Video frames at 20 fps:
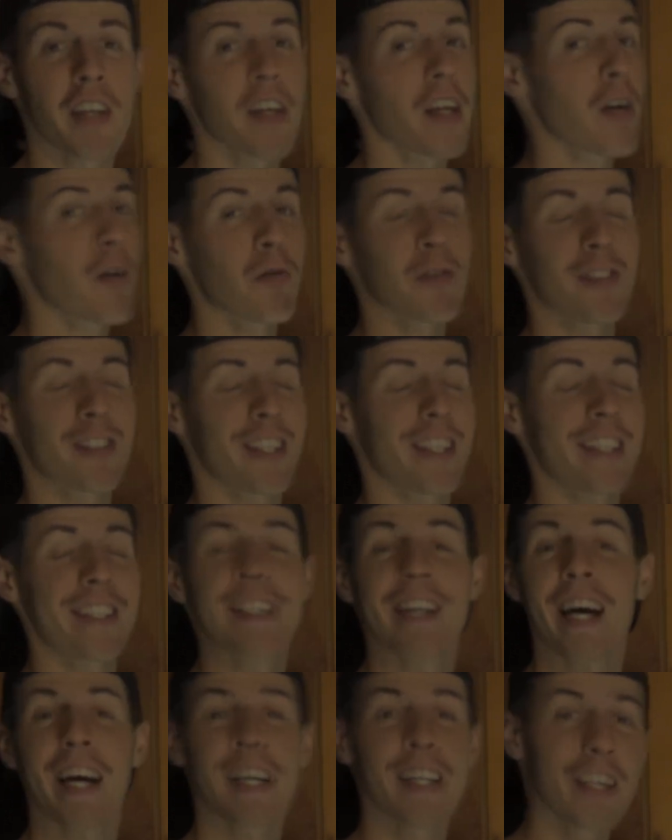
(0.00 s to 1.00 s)
It was like
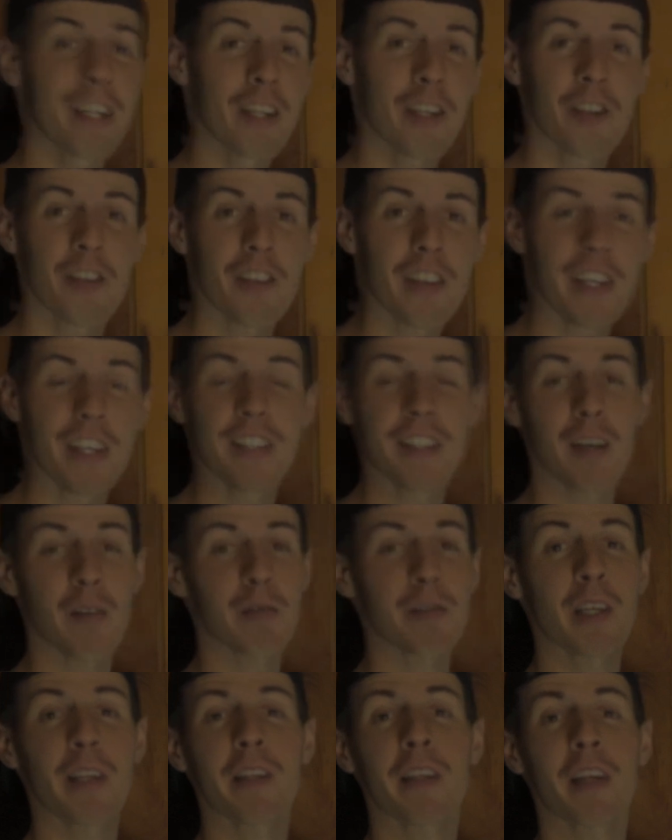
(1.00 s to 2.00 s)
90 degrees. I
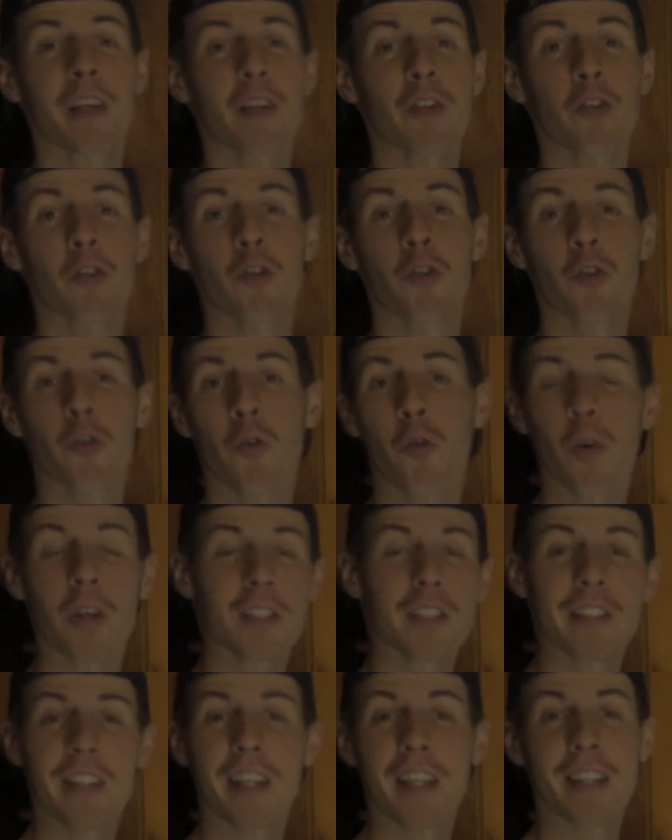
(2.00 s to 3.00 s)
was hunting in
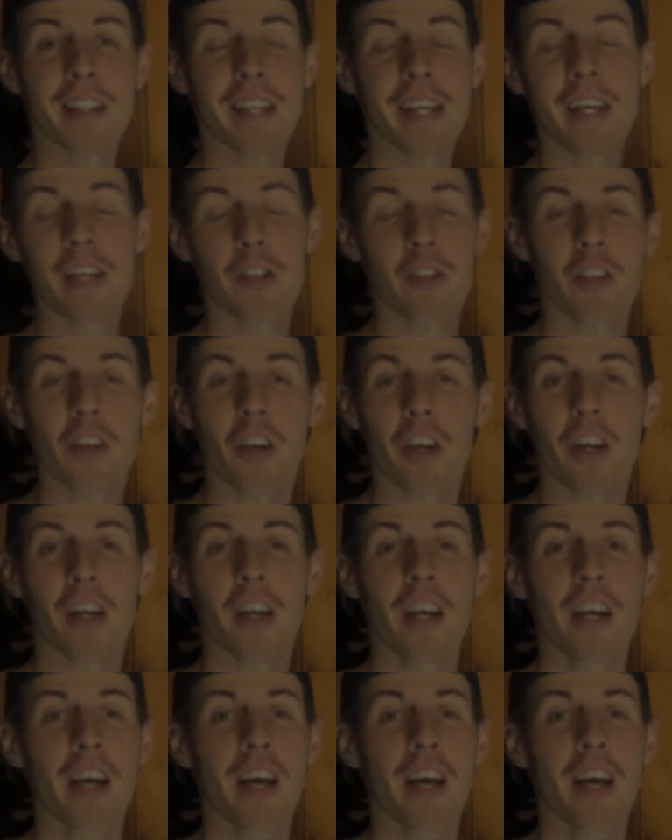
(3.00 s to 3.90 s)
shorts and a t-shirt,